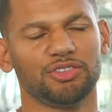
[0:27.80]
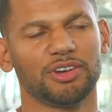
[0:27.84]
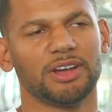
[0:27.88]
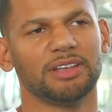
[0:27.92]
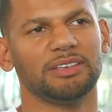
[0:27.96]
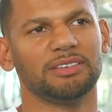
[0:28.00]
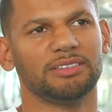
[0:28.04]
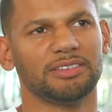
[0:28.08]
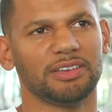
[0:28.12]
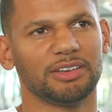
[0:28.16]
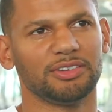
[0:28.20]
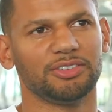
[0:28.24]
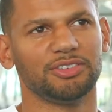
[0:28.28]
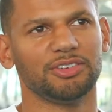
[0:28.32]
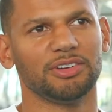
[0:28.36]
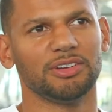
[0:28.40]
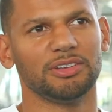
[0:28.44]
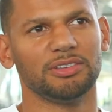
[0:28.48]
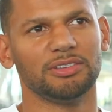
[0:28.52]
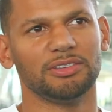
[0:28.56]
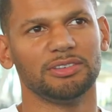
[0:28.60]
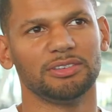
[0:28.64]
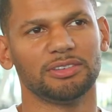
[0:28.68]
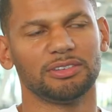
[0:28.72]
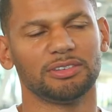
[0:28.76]
training
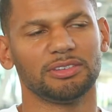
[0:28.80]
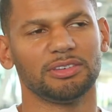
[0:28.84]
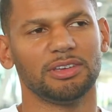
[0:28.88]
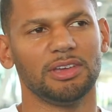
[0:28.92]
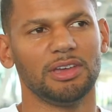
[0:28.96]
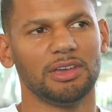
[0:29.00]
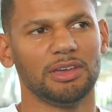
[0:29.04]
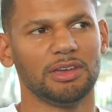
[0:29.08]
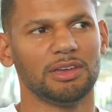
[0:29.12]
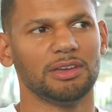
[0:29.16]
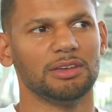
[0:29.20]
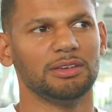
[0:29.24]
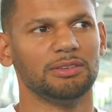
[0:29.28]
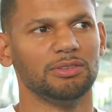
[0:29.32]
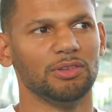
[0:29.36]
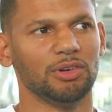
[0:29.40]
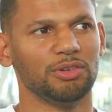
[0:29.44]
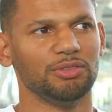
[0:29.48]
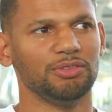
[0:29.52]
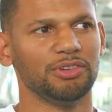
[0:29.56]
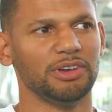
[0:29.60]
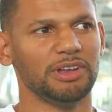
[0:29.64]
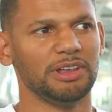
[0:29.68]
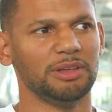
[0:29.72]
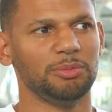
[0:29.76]
sessions,
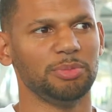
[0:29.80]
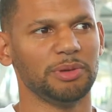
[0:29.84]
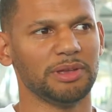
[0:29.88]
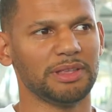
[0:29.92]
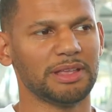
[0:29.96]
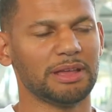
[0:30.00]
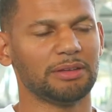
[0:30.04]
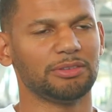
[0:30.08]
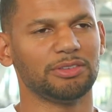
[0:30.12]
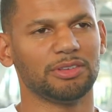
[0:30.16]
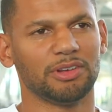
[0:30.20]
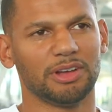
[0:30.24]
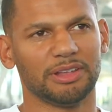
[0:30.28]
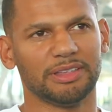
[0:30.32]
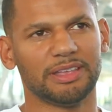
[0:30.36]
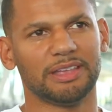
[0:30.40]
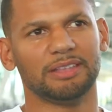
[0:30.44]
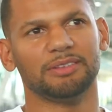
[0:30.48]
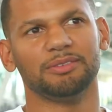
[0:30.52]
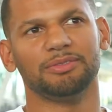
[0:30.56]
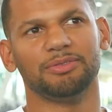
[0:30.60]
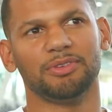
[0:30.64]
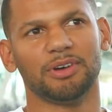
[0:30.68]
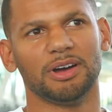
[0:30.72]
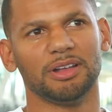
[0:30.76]
not really being able to
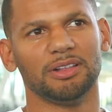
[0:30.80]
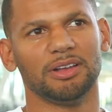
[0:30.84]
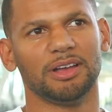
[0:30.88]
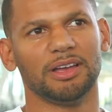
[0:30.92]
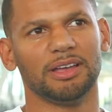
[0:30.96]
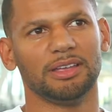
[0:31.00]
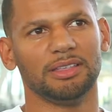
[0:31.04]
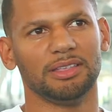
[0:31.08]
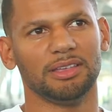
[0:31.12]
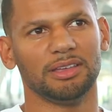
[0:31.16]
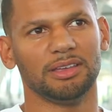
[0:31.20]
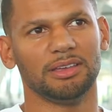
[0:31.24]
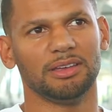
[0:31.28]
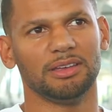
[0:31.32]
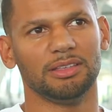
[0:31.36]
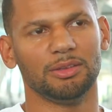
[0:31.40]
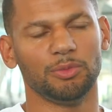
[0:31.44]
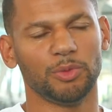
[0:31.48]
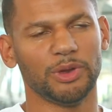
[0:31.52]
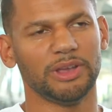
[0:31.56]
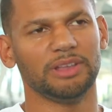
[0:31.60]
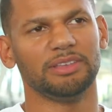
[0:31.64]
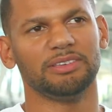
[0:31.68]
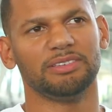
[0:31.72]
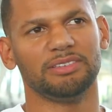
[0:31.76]
identify like the
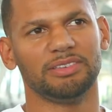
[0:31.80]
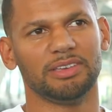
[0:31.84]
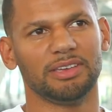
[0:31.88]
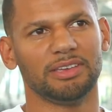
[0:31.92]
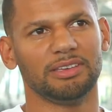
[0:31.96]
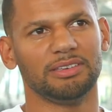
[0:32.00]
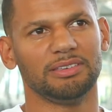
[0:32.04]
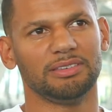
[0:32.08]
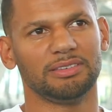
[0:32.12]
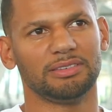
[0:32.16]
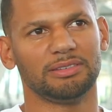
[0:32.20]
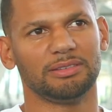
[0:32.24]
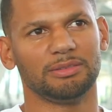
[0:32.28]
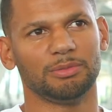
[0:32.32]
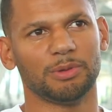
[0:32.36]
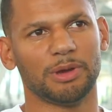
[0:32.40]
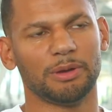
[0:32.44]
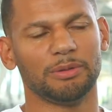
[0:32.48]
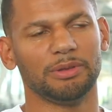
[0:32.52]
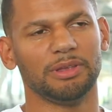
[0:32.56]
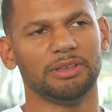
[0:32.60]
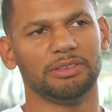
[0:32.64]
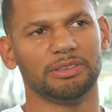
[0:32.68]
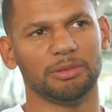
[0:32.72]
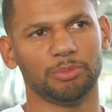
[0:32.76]
weaknesses, where
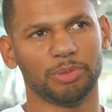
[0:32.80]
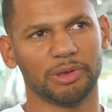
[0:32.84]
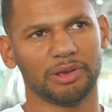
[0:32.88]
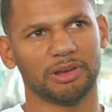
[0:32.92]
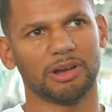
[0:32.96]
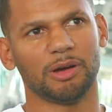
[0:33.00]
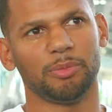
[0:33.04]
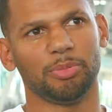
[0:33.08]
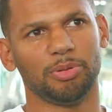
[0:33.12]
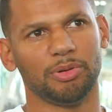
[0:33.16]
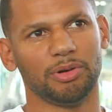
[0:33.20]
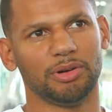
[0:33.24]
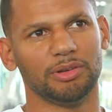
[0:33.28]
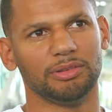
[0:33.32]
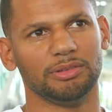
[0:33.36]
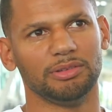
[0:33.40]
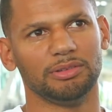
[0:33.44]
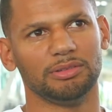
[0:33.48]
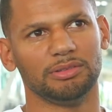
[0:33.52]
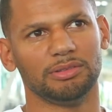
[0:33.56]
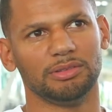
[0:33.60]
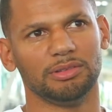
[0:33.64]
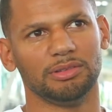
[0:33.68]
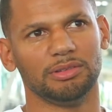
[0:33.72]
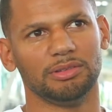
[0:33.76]
we need to pick up on,
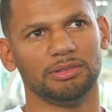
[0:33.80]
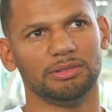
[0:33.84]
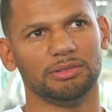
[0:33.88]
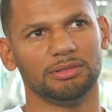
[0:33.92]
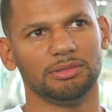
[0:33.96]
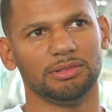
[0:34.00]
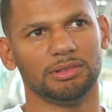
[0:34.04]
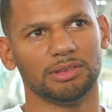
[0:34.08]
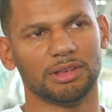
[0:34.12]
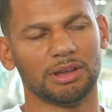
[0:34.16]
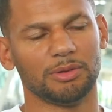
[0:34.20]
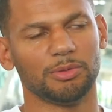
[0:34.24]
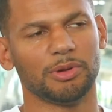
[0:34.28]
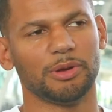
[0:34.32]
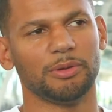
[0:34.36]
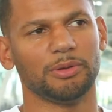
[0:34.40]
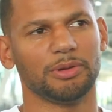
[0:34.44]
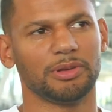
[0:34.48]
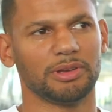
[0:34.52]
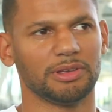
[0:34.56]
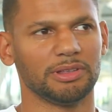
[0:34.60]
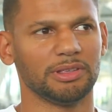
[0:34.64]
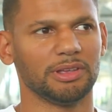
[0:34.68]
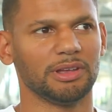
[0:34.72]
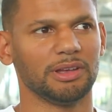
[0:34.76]
you know, where
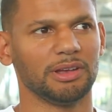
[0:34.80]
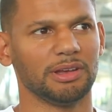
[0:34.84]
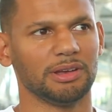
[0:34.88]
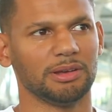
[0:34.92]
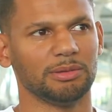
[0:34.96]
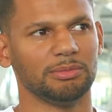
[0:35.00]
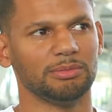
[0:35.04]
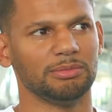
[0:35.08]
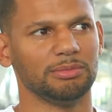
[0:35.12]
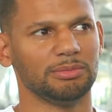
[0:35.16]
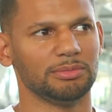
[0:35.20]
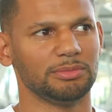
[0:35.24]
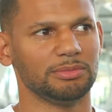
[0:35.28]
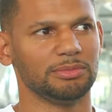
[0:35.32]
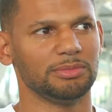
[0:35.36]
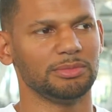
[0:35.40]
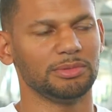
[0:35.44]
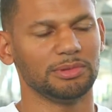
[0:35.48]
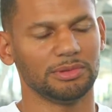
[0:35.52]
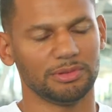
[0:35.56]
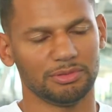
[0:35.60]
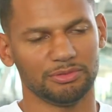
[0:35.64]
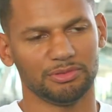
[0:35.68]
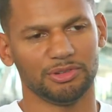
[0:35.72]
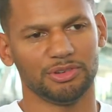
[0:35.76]
we can
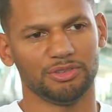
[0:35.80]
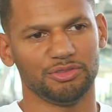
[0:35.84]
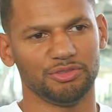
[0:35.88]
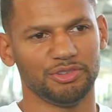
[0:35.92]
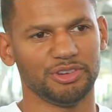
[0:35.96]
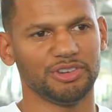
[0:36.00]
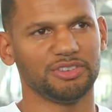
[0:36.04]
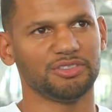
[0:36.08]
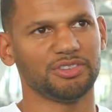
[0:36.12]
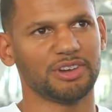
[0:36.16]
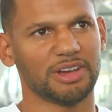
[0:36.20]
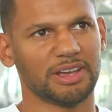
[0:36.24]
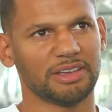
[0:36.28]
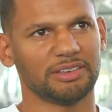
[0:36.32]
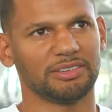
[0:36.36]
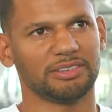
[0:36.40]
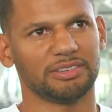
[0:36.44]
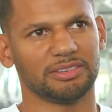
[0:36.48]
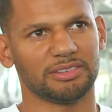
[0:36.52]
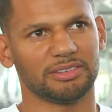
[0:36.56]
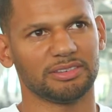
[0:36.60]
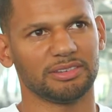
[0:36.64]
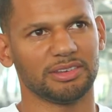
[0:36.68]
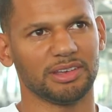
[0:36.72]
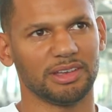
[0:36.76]

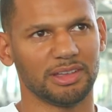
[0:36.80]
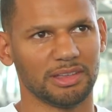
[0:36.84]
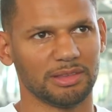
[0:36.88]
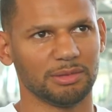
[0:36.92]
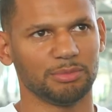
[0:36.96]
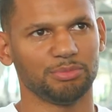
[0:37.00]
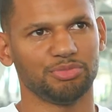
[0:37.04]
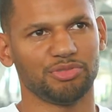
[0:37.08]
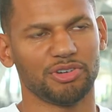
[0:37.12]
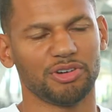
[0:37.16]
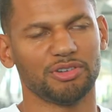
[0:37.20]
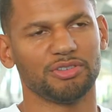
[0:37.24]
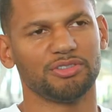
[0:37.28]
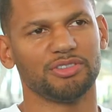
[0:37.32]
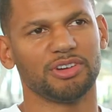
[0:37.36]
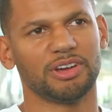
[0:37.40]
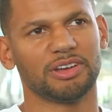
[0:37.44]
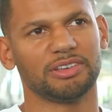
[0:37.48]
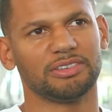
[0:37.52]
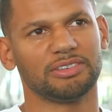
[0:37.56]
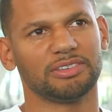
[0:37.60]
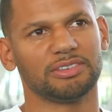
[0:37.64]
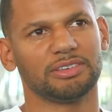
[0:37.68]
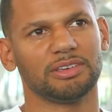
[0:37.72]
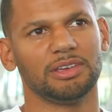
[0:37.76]
regress and
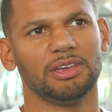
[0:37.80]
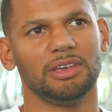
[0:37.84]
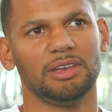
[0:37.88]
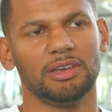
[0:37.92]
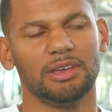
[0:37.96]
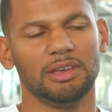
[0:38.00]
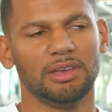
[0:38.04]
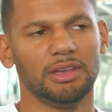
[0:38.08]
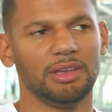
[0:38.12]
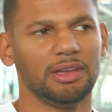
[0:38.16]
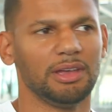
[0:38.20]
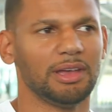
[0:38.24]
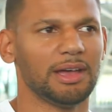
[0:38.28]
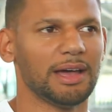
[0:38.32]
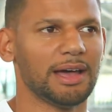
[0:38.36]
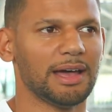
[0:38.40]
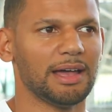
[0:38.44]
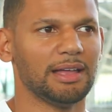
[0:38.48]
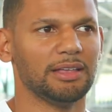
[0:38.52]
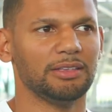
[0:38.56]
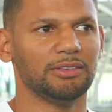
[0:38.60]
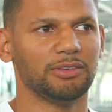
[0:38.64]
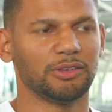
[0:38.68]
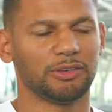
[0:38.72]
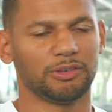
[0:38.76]
progress,
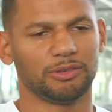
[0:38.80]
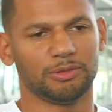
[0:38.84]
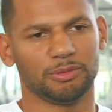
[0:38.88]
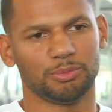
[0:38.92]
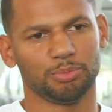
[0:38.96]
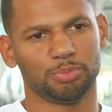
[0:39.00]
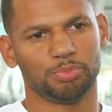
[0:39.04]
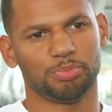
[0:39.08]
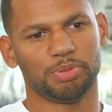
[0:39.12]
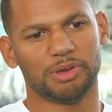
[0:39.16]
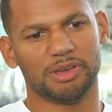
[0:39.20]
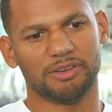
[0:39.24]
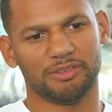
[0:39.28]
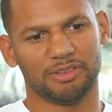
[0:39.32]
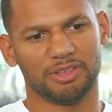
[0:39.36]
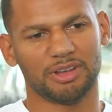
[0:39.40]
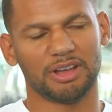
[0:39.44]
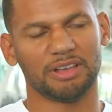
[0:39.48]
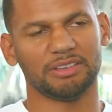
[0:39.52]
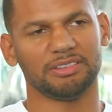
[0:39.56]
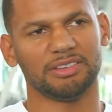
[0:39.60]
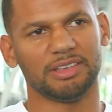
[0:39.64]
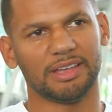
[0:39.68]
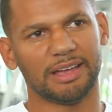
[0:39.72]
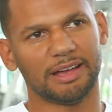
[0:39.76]
and just
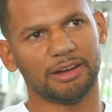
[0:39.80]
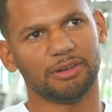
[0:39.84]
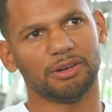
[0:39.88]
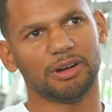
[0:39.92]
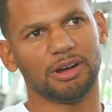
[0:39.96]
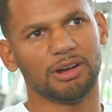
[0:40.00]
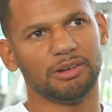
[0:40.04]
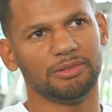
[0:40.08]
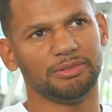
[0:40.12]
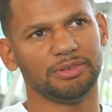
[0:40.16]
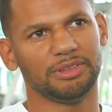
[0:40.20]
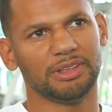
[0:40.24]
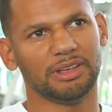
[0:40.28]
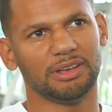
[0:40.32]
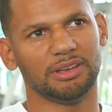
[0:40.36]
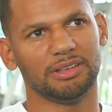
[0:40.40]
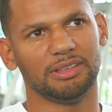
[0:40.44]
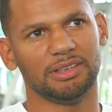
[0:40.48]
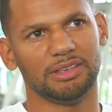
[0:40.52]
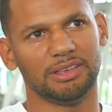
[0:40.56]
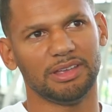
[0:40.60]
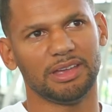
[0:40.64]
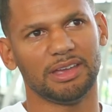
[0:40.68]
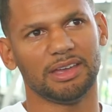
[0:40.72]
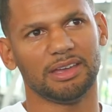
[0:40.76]
periodising it out over
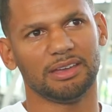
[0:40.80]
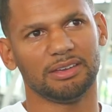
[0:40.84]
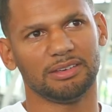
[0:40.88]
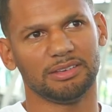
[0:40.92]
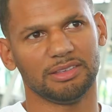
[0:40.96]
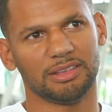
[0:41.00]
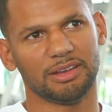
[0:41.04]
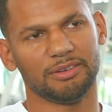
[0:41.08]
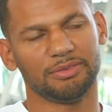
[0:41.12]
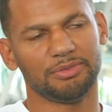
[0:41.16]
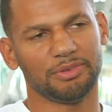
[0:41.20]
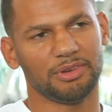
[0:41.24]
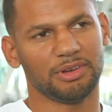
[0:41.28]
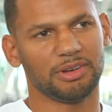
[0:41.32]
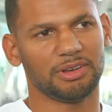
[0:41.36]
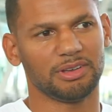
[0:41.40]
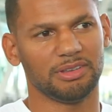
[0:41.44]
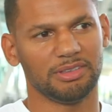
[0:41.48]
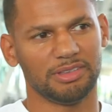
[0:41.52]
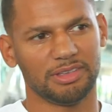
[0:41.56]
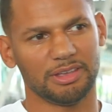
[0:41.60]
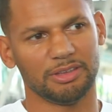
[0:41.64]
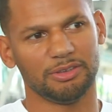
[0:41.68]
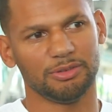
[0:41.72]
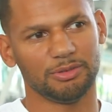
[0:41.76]
the year, you know, for a
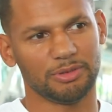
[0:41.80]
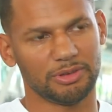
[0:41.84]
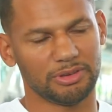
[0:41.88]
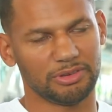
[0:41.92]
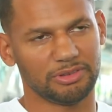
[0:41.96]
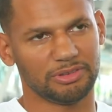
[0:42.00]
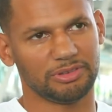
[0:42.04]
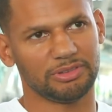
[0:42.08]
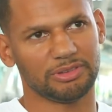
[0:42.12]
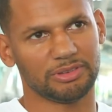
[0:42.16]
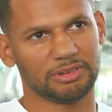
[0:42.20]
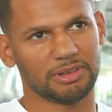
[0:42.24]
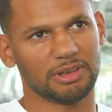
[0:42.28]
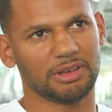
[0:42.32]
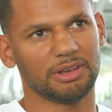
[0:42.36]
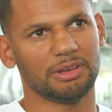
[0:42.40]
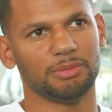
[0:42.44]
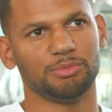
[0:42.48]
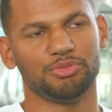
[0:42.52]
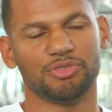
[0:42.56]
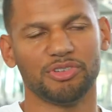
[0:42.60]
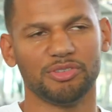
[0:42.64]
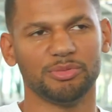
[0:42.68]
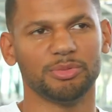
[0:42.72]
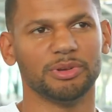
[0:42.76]
continuous
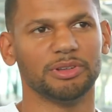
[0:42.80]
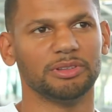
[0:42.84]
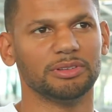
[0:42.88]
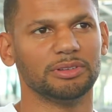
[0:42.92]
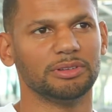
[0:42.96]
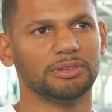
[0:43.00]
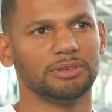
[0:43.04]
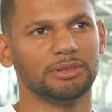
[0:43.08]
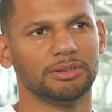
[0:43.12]
improvement.